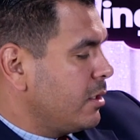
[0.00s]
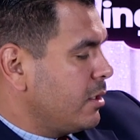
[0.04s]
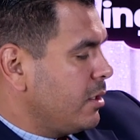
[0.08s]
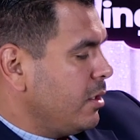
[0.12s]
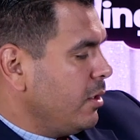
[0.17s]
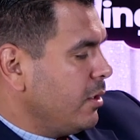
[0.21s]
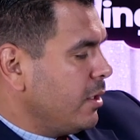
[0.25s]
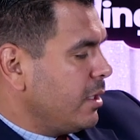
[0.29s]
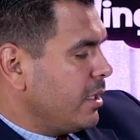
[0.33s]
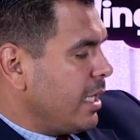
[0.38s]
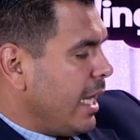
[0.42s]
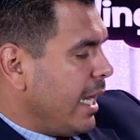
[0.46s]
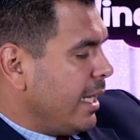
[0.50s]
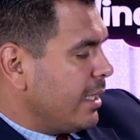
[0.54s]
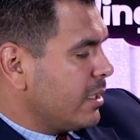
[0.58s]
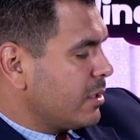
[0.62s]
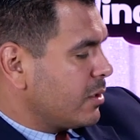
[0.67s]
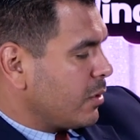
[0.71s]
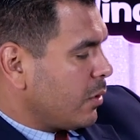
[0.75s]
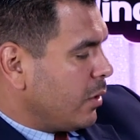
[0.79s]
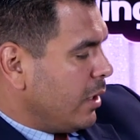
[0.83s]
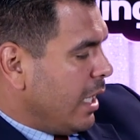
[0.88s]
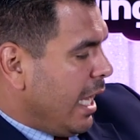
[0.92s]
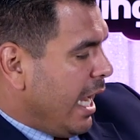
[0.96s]
To the
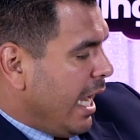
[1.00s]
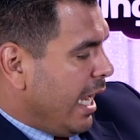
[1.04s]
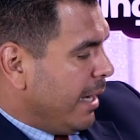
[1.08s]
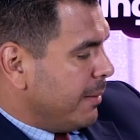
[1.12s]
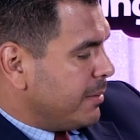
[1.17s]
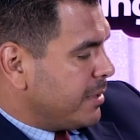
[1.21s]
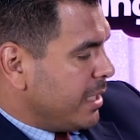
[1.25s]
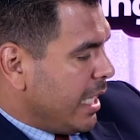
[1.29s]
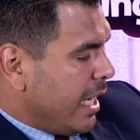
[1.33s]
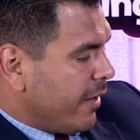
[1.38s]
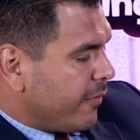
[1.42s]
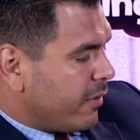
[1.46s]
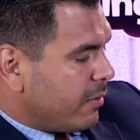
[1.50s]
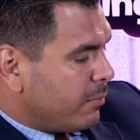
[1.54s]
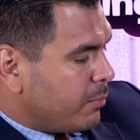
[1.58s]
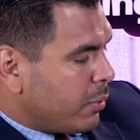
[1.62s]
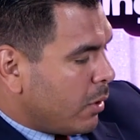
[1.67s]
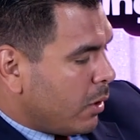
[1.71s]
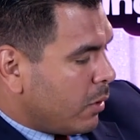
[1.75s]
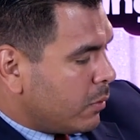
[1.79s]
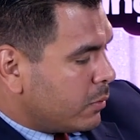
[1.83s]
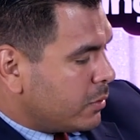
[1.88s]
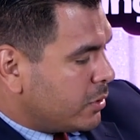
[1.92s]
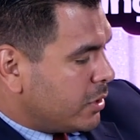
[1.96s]
dinosaur labs, every
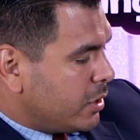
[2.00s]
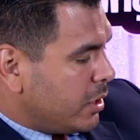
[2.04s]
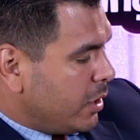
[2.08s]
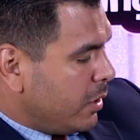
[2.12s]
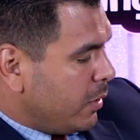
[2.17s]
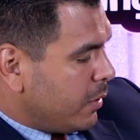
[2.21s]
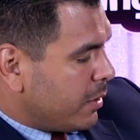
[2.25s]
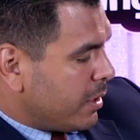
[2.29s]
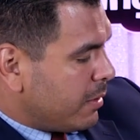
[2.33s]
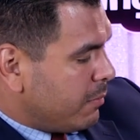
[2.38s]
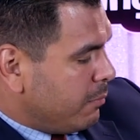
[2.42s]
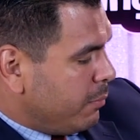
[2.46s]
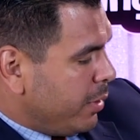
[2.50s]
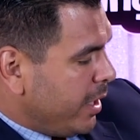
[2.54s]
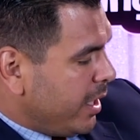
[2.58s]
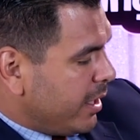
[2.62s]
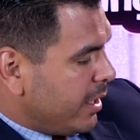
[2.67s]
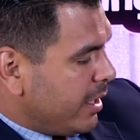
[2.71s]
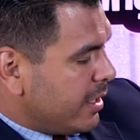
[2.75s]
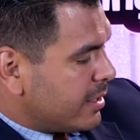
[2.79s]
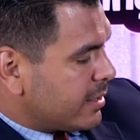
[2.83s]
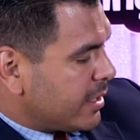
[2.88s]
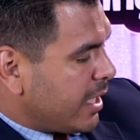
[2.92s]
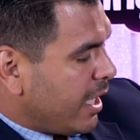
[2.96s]
bone, tooth, and
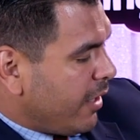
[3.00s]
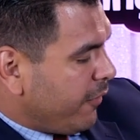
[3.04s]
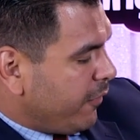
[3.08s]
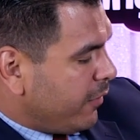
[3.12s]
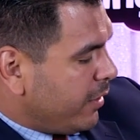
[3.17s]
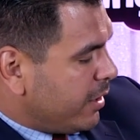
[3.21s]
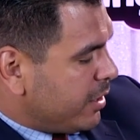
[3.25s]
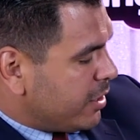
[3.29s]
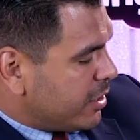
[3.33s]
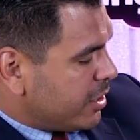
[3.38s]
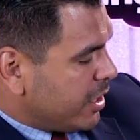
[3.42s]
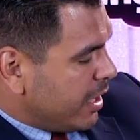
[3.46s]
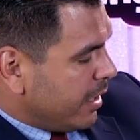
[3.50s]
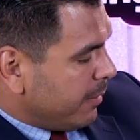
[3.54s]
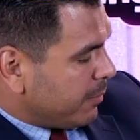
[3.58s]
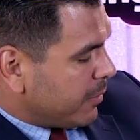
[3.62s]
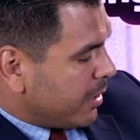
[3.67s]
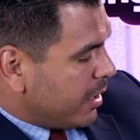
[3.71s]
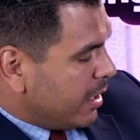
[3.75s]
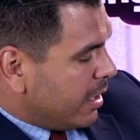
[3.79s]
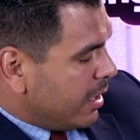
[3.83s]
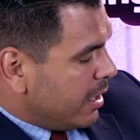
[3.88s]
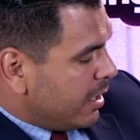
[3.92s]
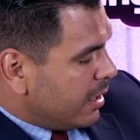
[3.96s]
bit is carefully
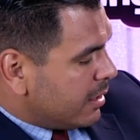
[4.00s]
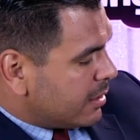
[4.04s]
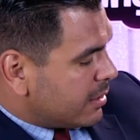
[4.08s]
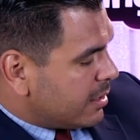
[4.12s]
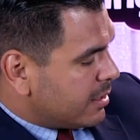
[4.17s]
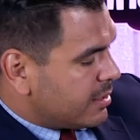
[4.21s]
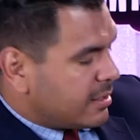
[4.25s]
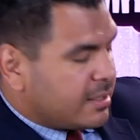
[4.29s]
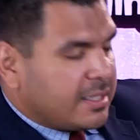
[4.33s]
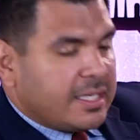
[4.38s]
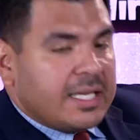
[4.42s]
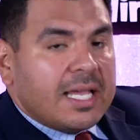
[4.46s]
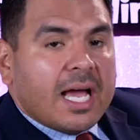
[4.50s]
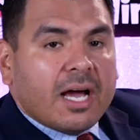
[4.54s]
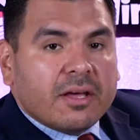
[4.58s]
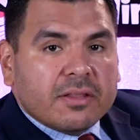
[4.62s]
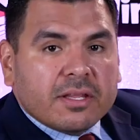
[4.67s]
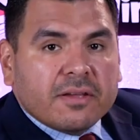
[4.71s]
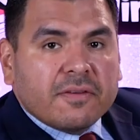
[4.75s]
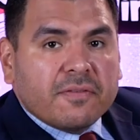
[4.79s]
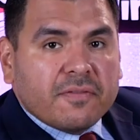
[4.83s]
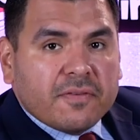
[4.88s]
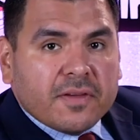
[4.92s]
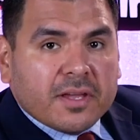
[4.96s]
shipped to see how
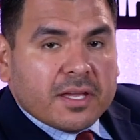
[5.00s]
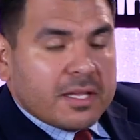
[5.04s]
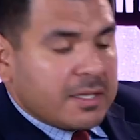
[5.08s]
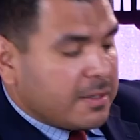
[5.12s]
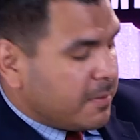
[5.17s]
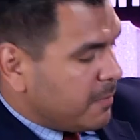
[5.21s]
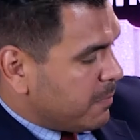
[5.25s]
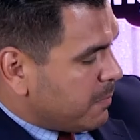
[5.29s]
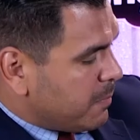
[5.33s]
they fit.